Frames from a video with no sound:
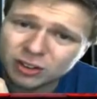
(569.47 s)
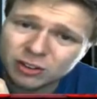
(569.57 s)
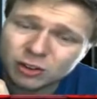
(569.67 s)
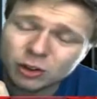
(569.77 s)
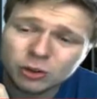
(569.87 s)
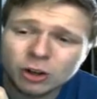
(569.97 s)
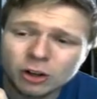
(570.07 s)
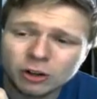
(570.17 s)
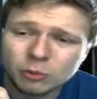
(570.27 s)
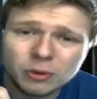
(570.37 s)
a good
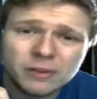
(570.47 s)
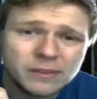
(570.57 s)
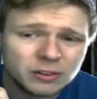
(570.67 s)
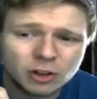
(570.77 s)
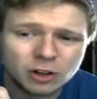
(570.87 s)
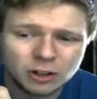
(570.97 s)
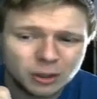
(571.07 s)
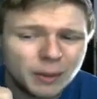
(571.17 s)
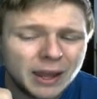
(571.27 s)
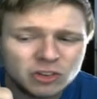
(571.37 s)
card. Run this card.
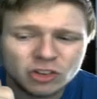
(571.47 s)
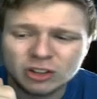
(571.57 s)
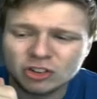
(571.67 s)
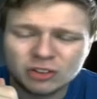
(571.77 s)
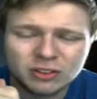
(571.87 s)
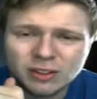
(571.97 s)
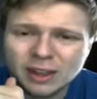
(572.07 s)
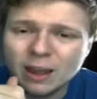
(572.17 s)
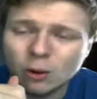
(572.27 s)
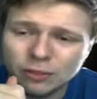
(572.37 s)
Imagine just the
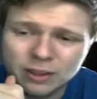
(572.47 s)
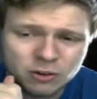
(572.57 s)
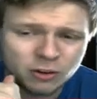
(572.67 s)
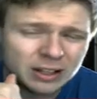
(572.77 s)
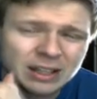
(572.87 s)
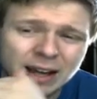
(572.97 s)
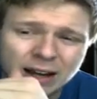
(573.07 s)
health that you're going to get